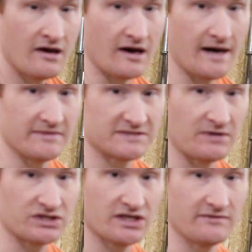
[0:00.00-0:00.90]
um,
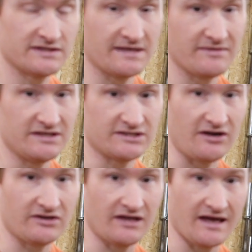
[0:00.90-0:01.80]
especially with something
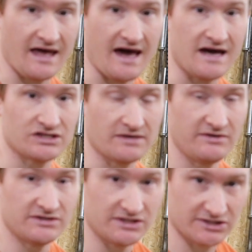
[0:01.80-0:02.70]
solid like ash, I'm
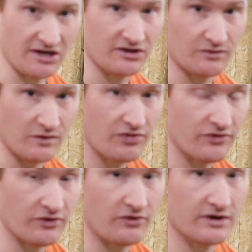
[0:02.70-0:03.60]
using solid wood
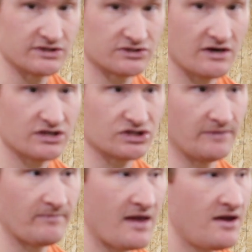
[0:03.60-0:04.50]
through the whole
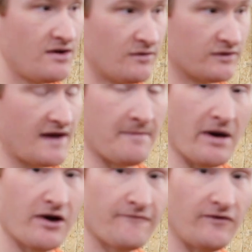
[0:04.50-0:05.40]
construction. With that
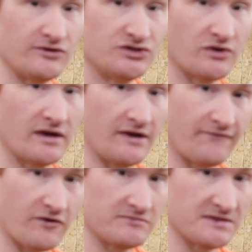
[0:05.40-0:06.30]
miter fold joint, it
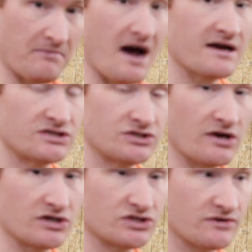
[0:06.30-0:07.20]
forms a box
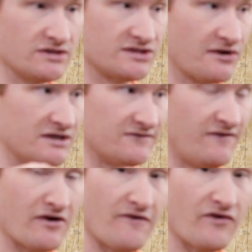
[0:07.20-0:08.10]
structure, and so it's
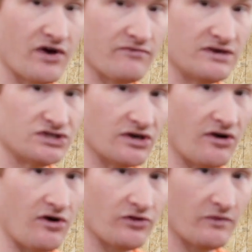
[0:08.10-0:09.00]
very, very rigid
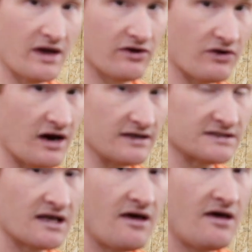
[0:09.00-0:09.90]
all the way across.